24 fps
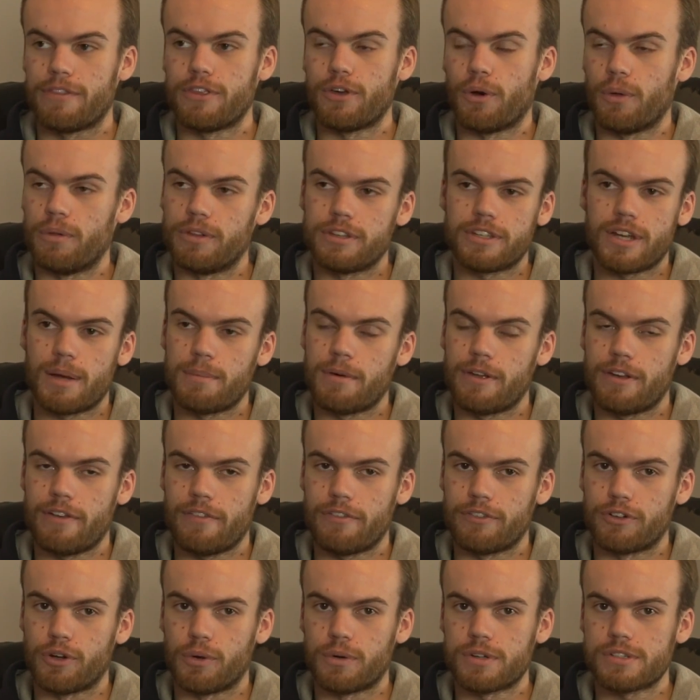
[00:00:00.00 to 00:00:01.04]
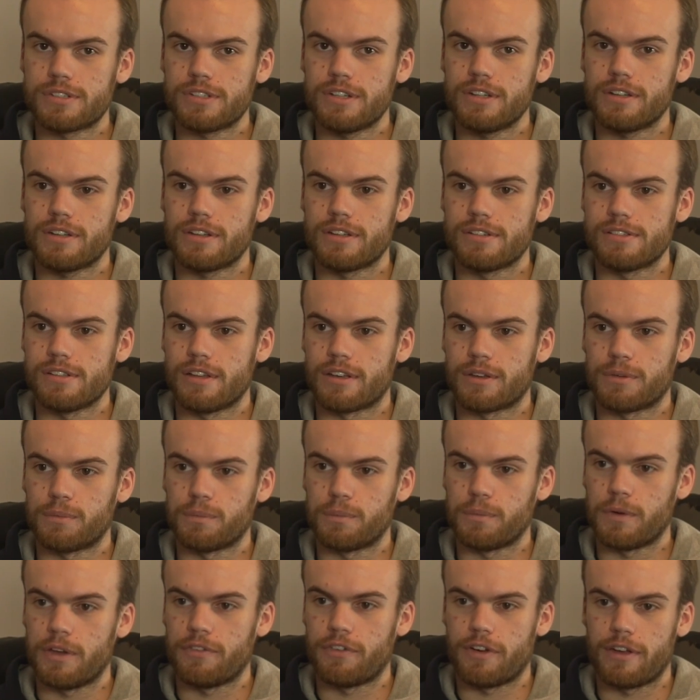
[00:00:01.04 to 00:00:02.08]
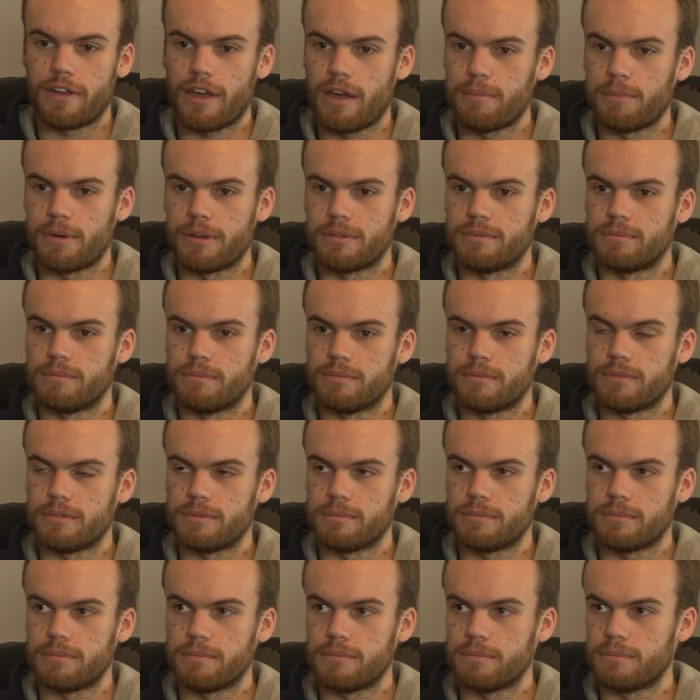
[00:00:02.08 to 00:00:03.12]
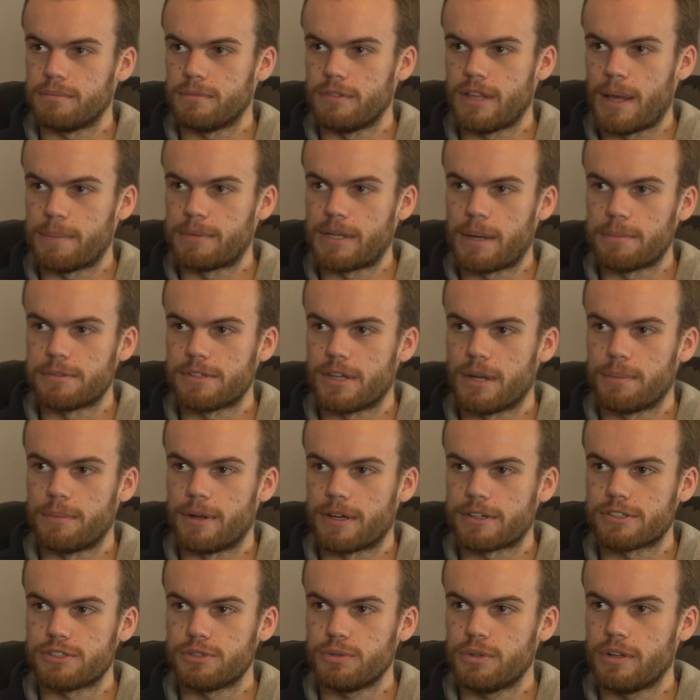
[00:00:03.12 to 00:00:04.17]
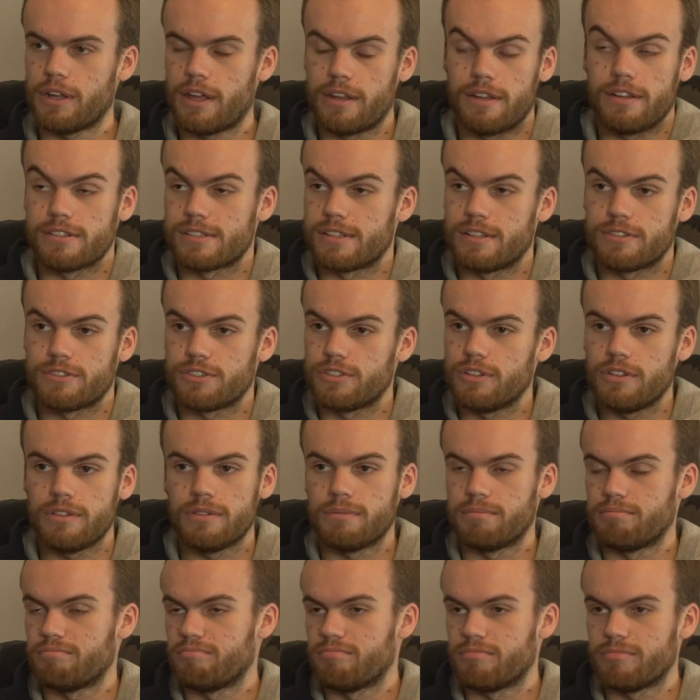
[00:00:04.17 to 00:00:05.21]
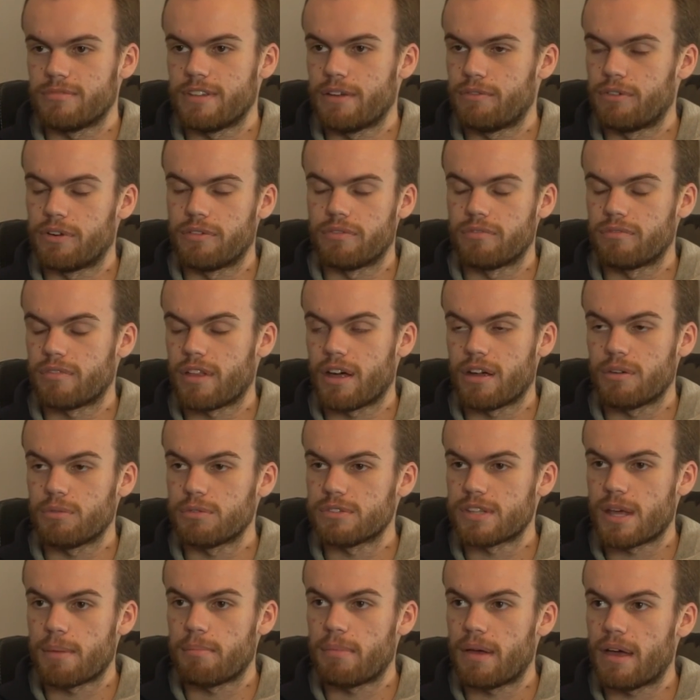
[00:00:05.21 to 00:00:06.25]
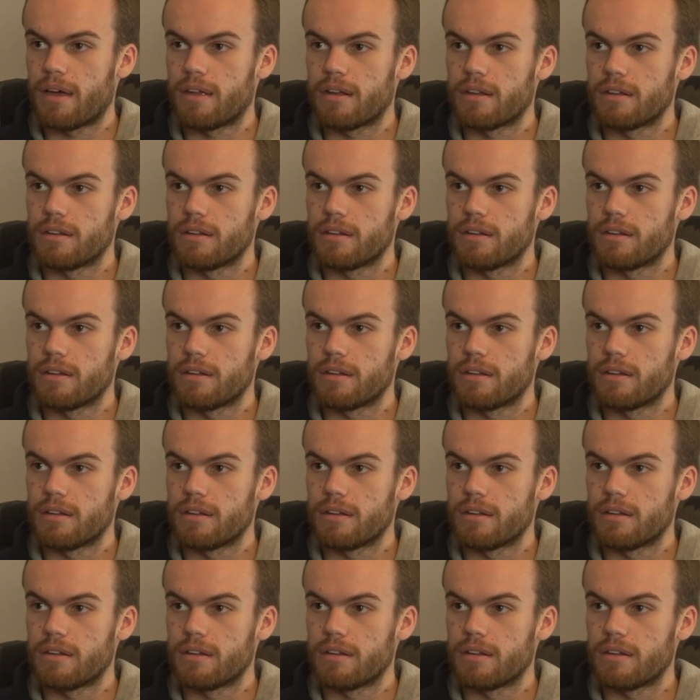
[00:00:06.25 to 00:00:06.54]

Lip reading: The only time I'd ever noticed it is like if I had my laptop set up next to it, and still never even thought it was that bad.